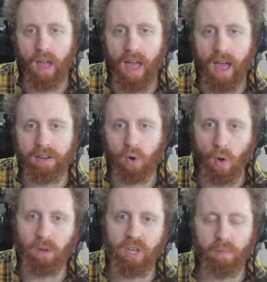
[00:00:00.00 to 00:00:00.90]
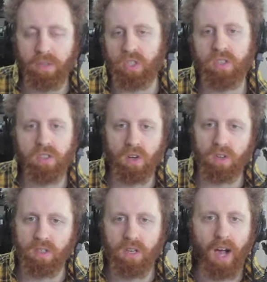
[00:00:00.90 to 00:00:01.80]
and normal jump is just you're
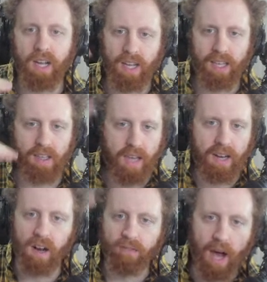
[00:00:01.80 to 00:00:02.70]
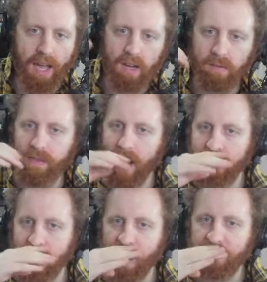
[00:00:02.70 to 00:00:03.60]
not going to get enough height
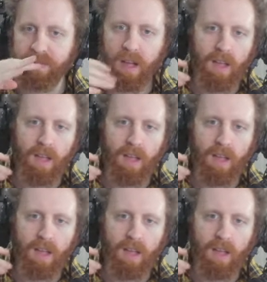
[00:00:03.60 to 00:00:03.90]
fast enough,